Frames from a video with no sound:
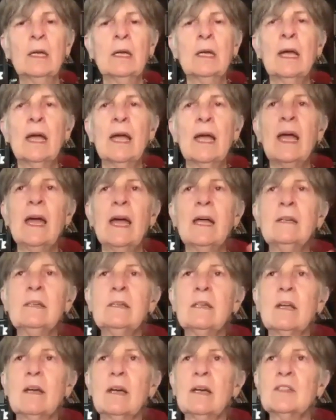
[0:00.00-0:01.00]

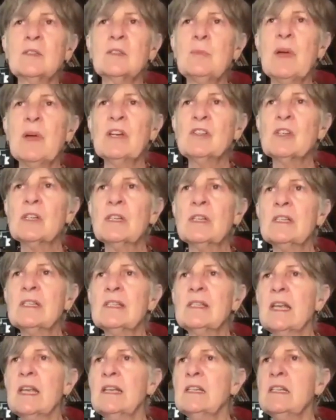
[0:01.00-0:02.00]
and especially
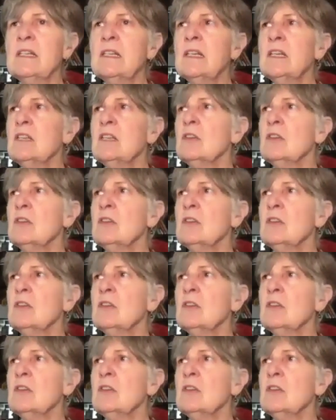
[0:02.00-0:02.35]
sending